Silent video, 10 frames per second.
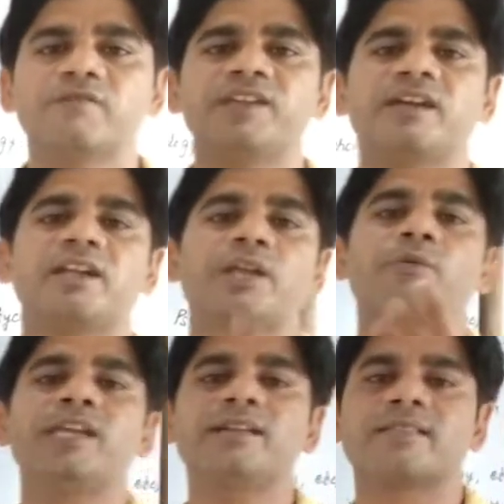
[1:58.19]
we are going to
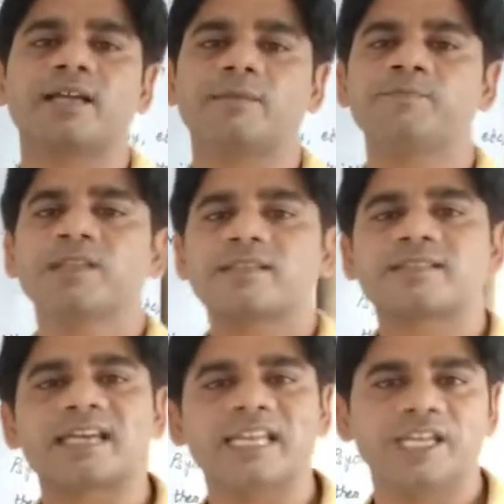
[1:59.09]
read some
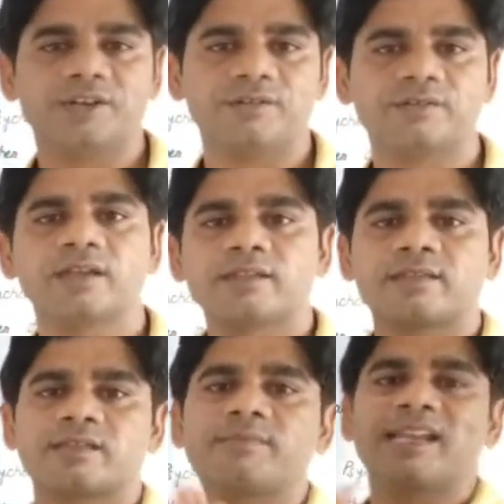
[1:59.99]
silent letters
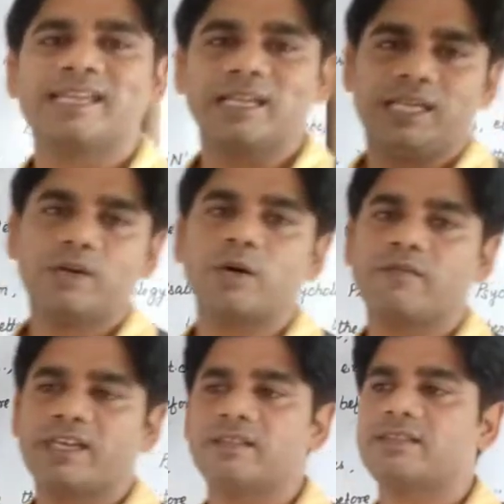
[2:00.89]
systematically, or
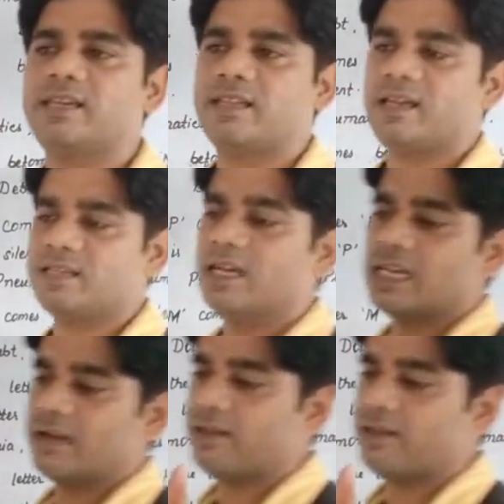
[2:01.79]
we can say that now